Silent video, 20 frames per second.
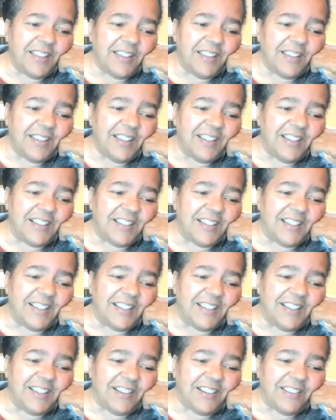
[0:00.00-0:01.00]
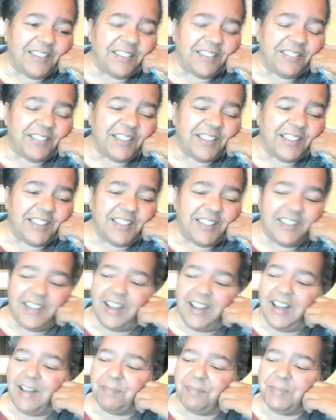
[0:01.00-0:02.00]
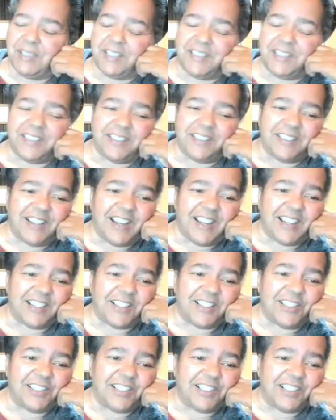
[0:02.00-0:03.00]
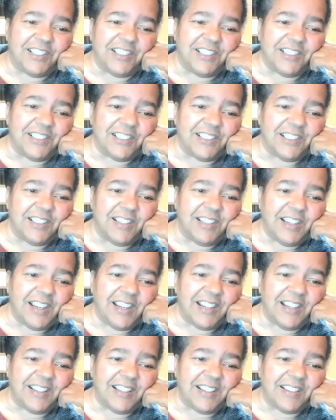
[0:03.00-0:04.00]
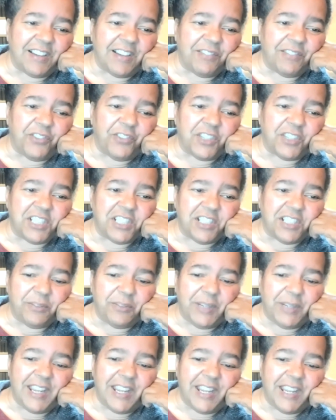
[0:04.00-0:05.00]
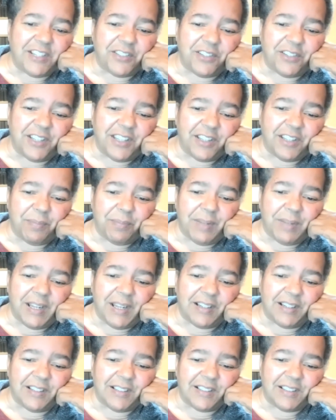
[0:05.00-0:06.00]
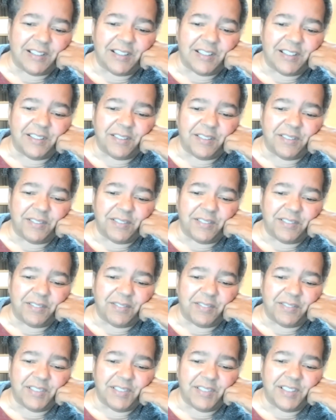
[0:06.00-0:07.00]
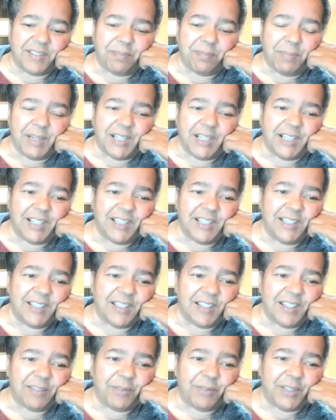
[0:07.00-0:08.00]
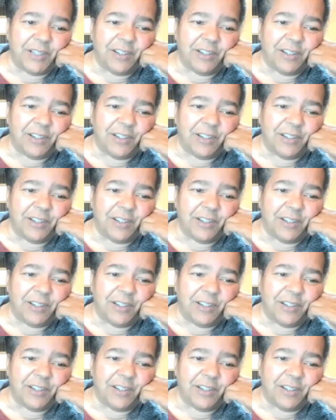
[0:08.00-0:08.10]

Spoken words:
the optics are not good, and unfortunately we can't do anything about it because it's money and we don't